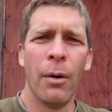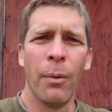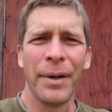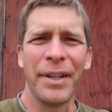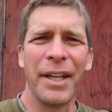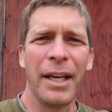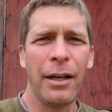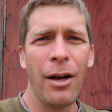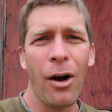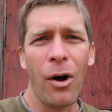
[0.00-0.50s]

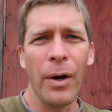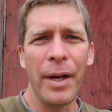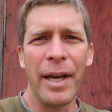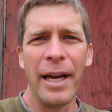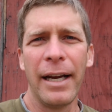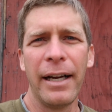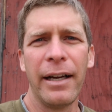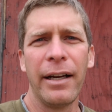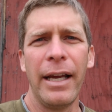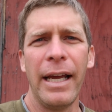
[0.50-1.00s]
what they call
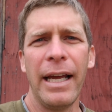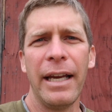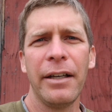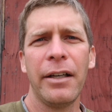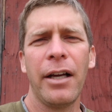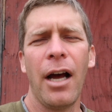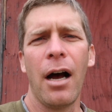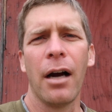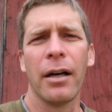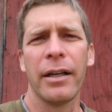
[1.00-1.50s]

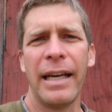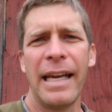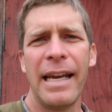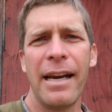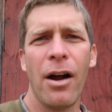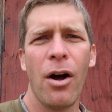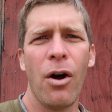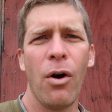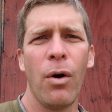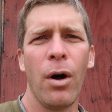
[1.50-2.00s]

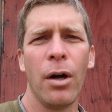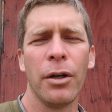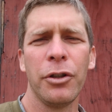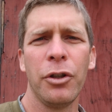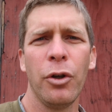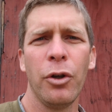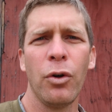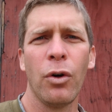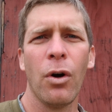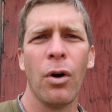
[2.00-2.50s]
incognito on
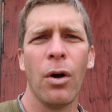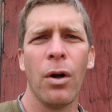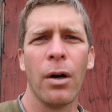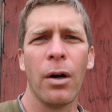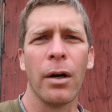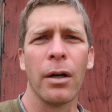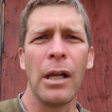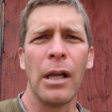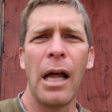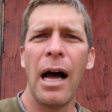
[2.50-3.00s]
Google
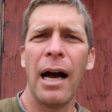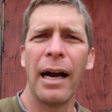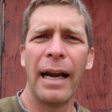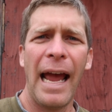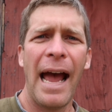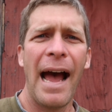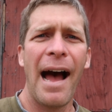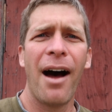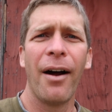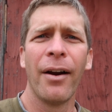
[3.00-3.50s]
or log
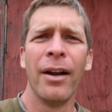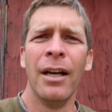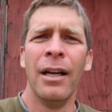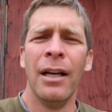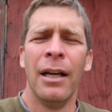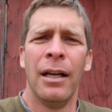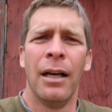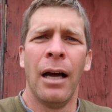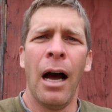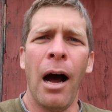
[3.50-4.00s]
out
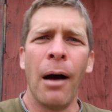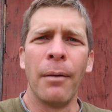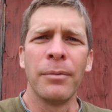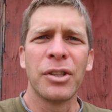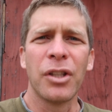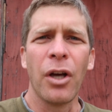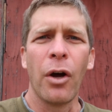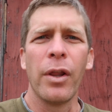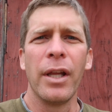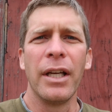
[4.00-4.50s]
um,
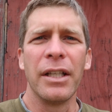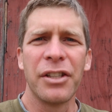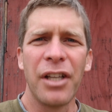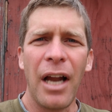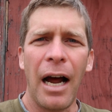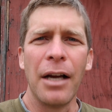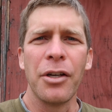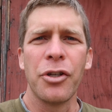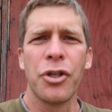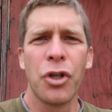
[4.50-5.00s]
so that it's
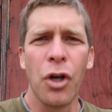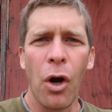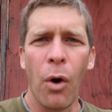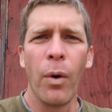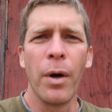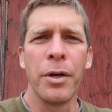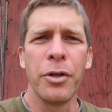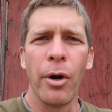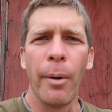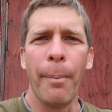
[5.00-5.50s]
not
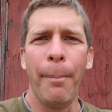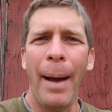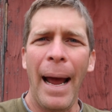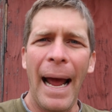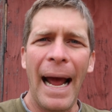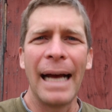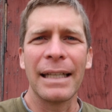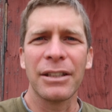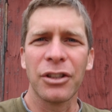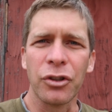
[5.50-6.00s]
showing your
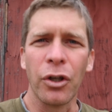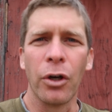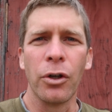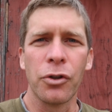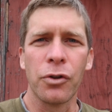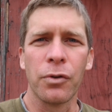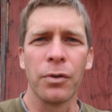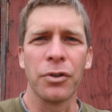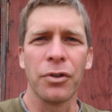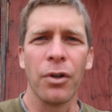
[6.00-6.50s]
past
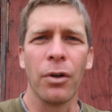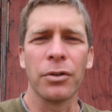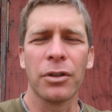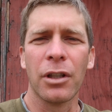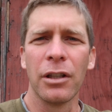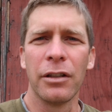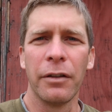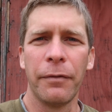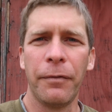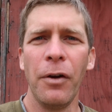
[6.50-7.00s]
search results.
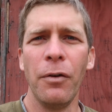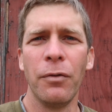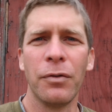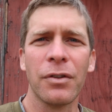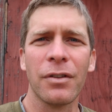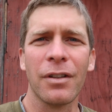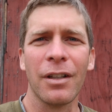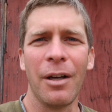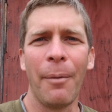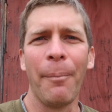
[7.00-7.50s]
Because if you,
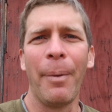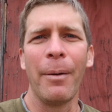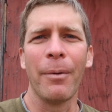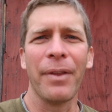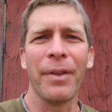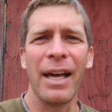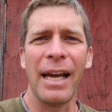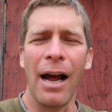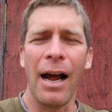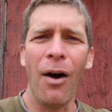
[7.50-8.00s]
some
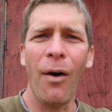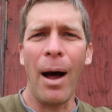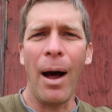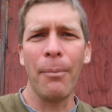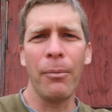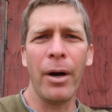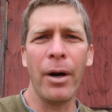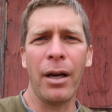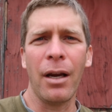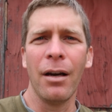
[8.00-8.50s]
people think, oh,
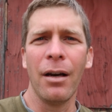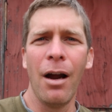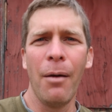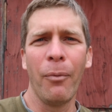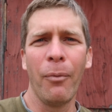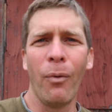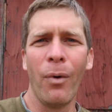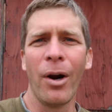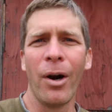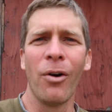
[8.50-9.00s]
I'm ranking
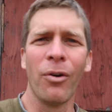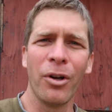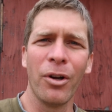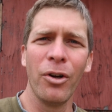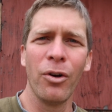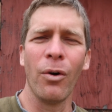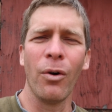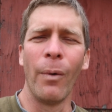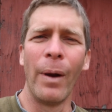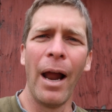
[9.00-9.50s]
number one on
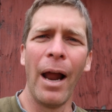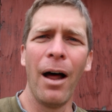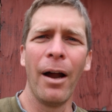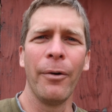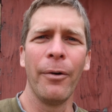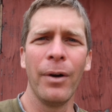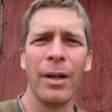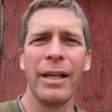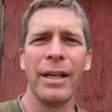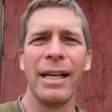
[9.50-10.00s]
Google, and all
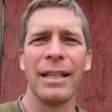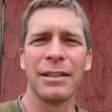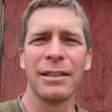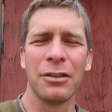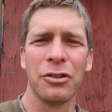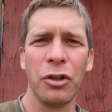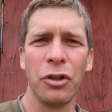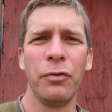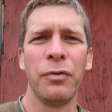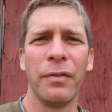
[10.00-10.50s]
it really is
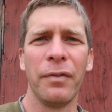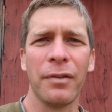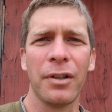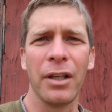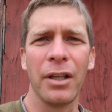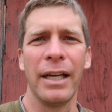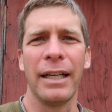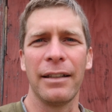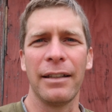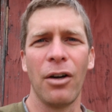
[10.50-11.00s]
is you've
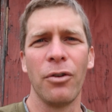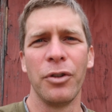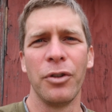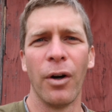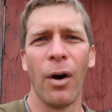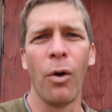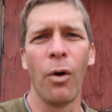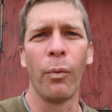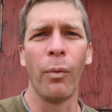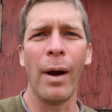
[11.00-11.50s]
clicked on
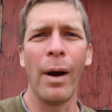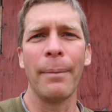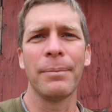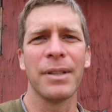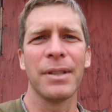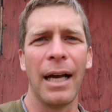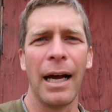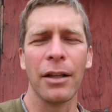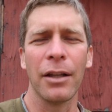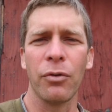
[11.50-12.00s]
your own
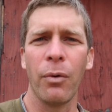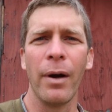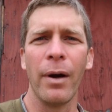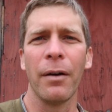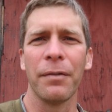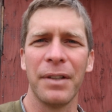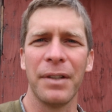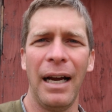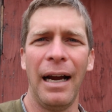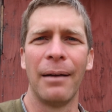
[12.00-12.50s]
website
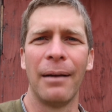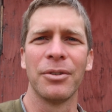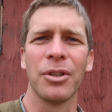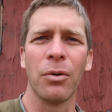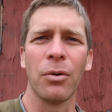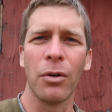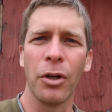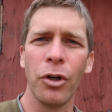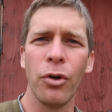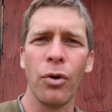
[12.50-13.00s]
12 times,
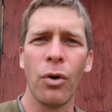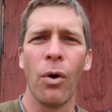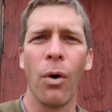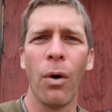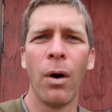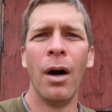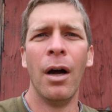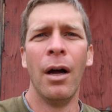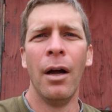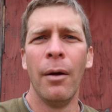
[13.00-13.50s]
so
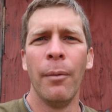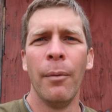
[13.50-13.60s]
Google,